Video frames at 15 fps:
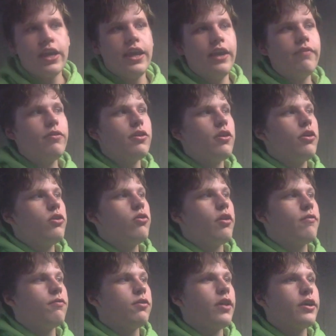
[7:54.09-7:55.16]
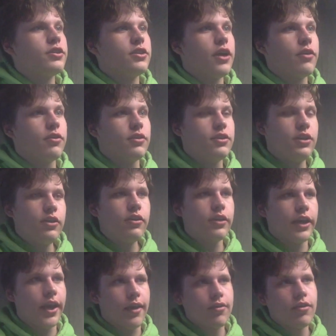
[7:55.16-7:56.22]
Even though you have flushed out the tear
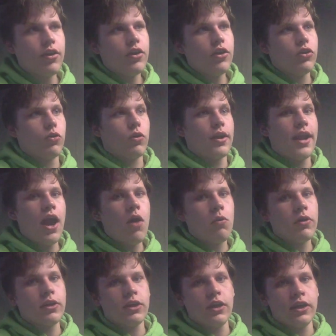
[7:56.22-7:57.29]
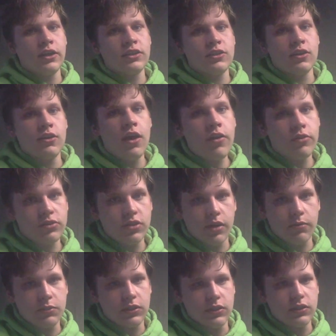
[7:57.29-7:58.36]
gas, you are now working against another
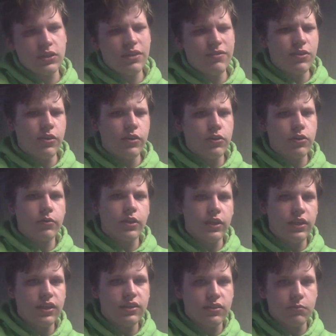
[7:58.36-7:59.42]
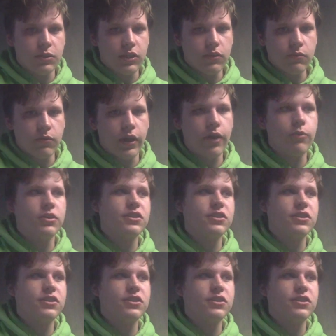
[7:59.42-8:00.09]
substance, even though you don't really need to be, right? With